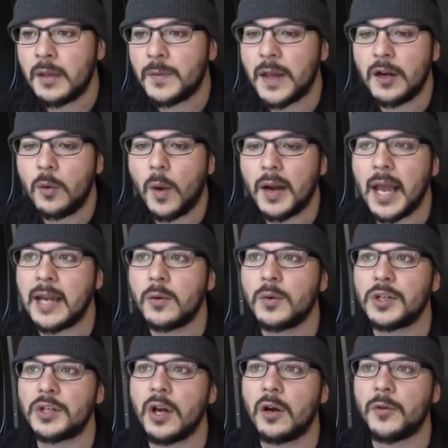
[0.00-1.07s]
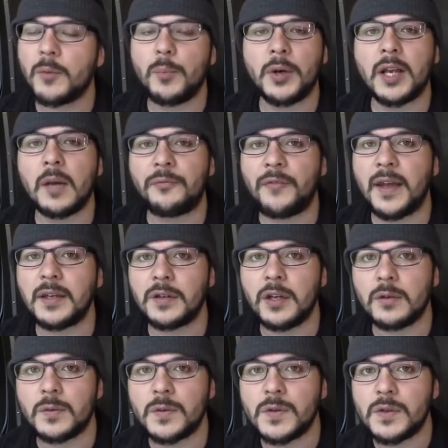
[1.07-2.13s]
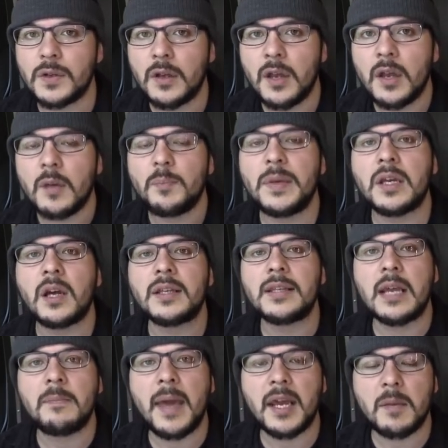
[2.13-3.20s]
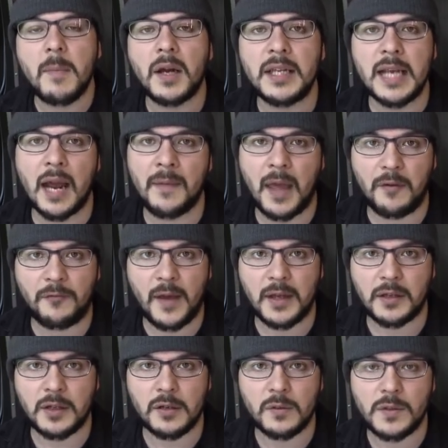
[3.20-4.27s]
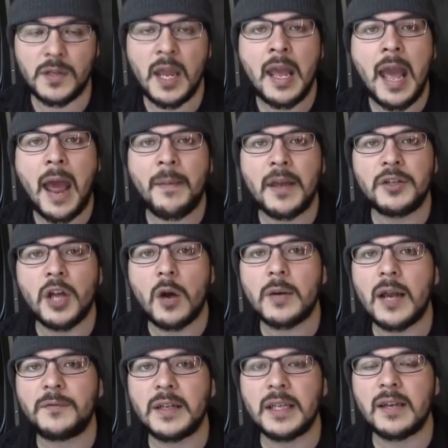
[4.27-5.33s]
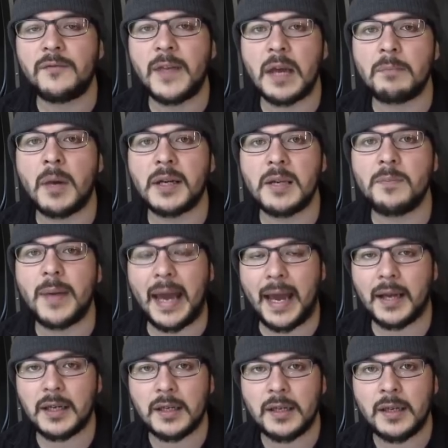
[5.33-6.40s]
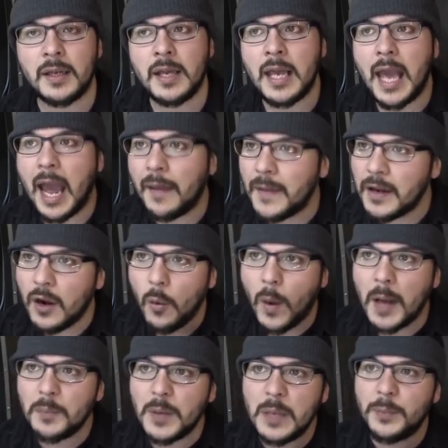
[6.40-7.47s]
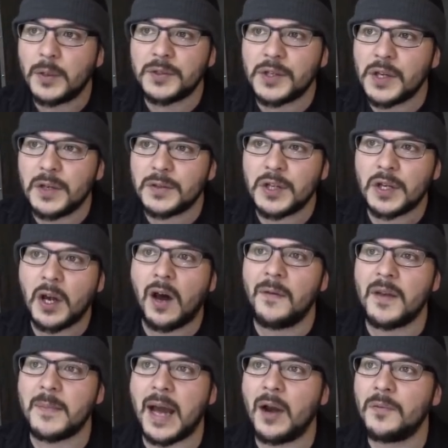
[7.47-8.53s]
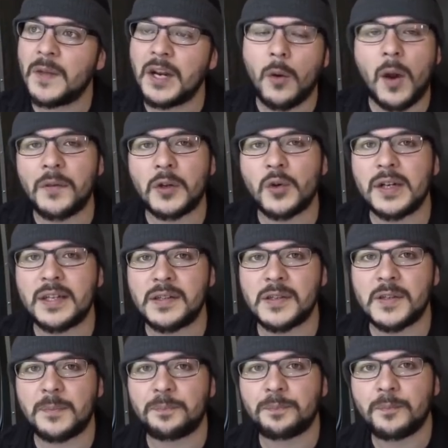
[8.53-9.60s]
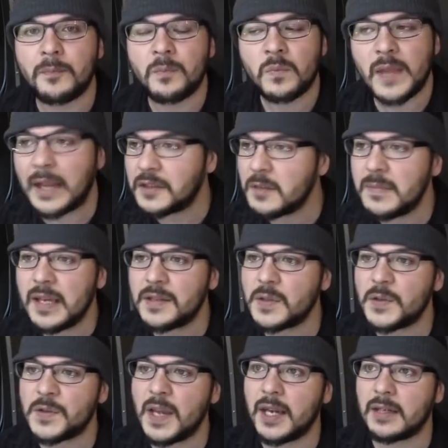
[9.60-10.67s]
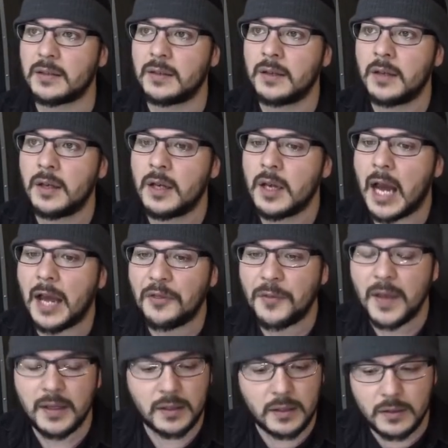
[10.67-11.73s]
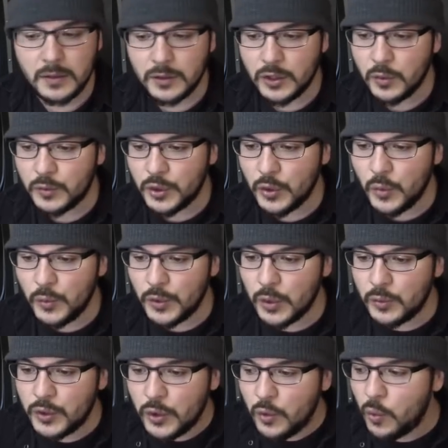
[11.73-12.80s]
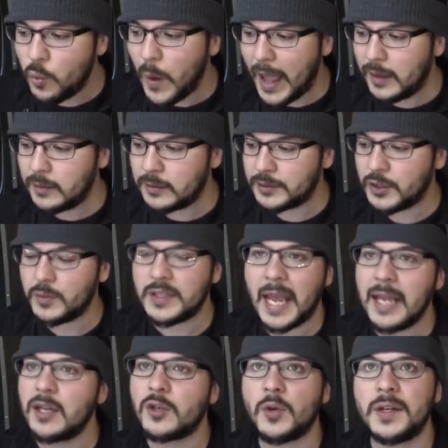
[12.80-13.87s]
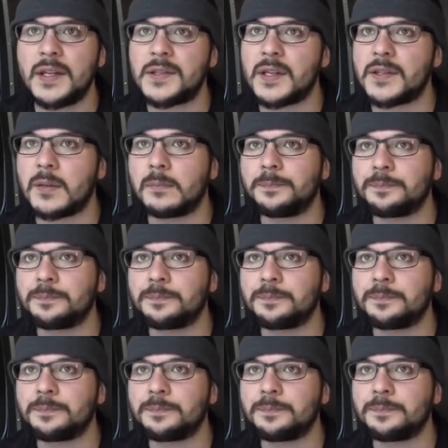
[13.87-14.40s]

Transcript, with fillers: They don't want anyone to know they're putting up fake news because they make money on that fake news, and they don't have to give that money back, and they don't want people to to call them out. They don't want the criticism. That to me is insane. I think you do you do well to take criticism.